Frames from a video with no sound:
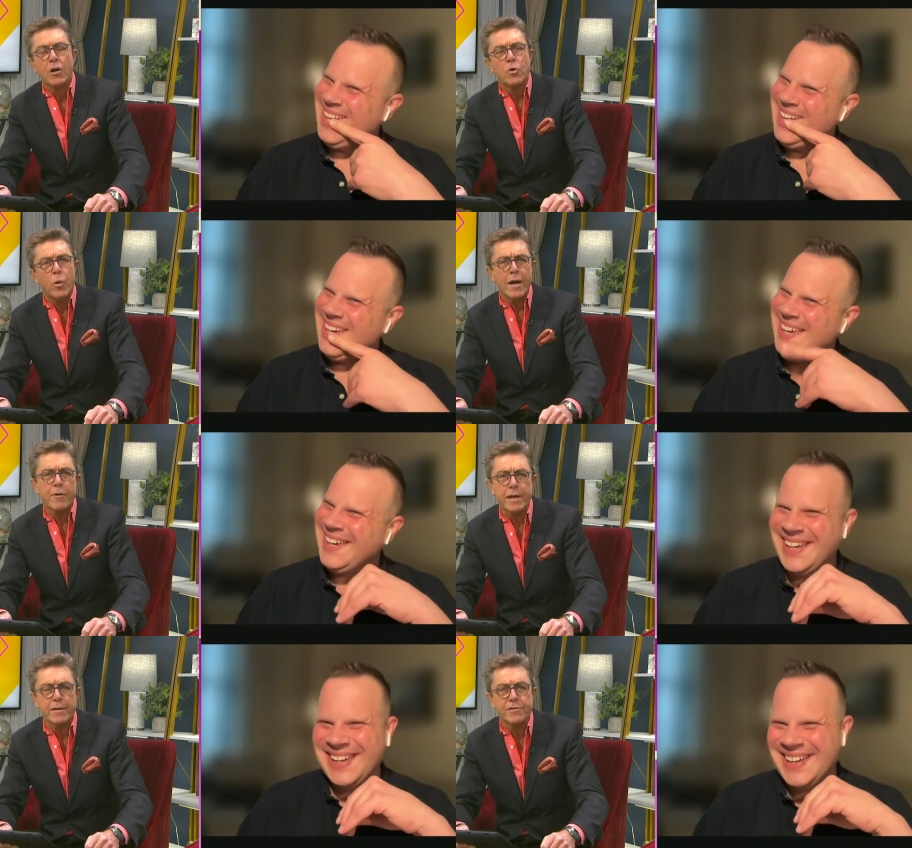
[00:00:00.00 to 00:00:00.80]

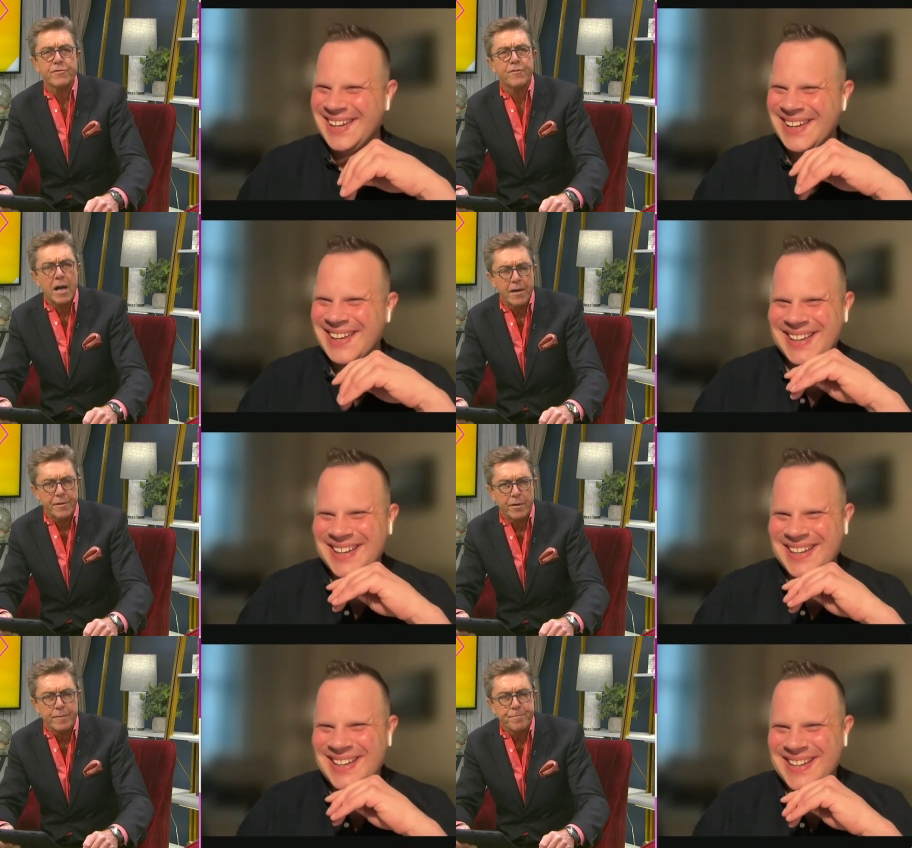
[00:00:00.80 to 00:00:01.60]
Speaker 1: Aquaria's
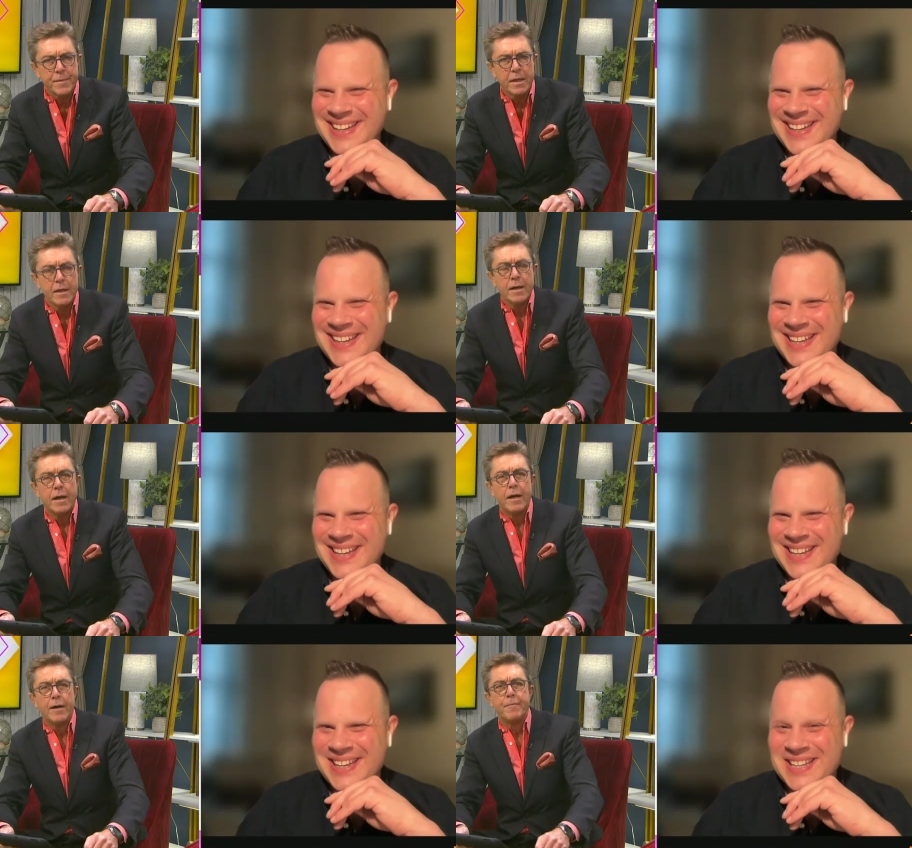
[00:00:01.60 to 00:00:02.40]
father.
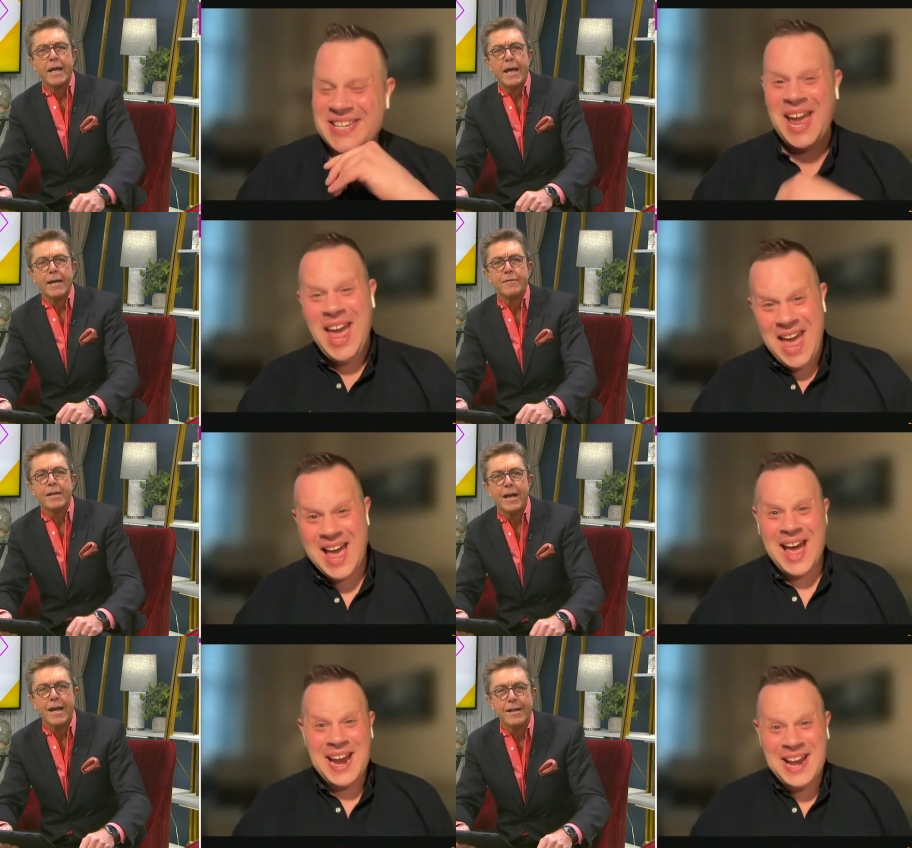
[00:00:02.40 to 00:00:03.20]
Uh, yeah,
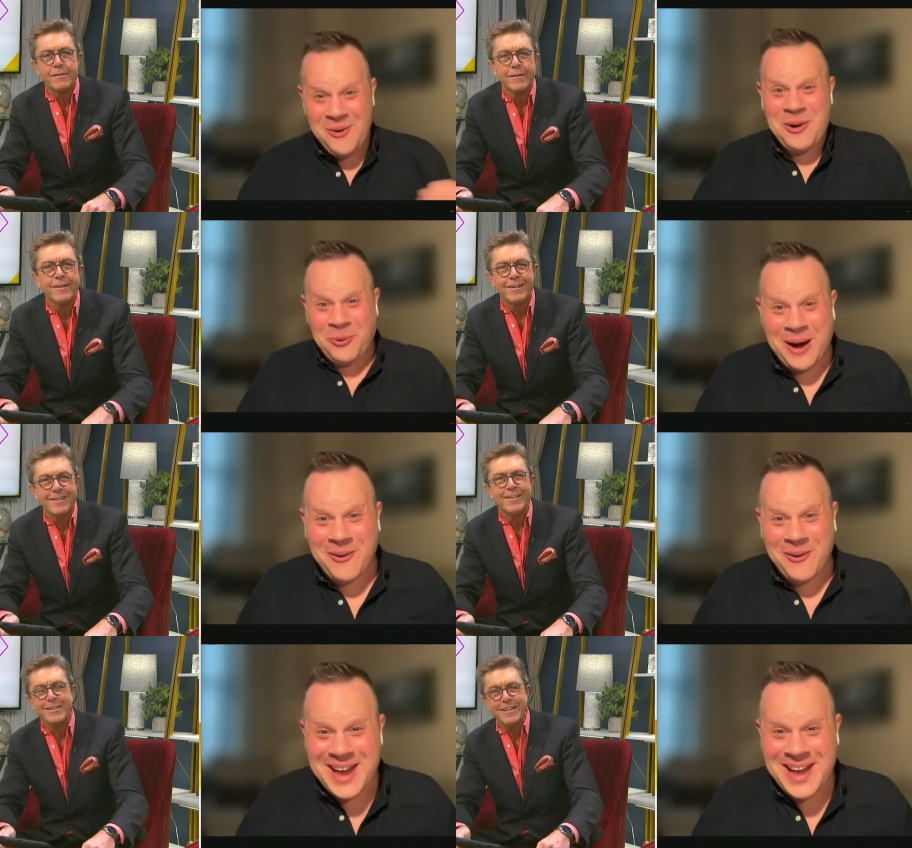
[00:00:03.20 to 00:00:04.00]
and, I know
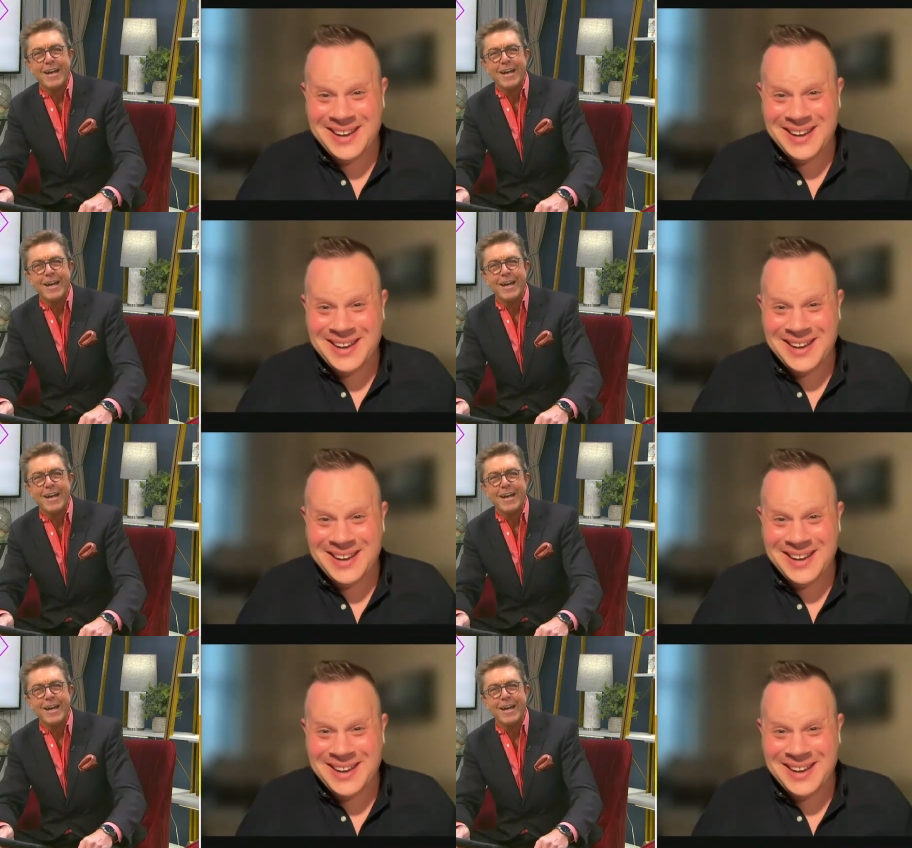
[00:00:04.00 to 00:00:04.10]
Aquaria.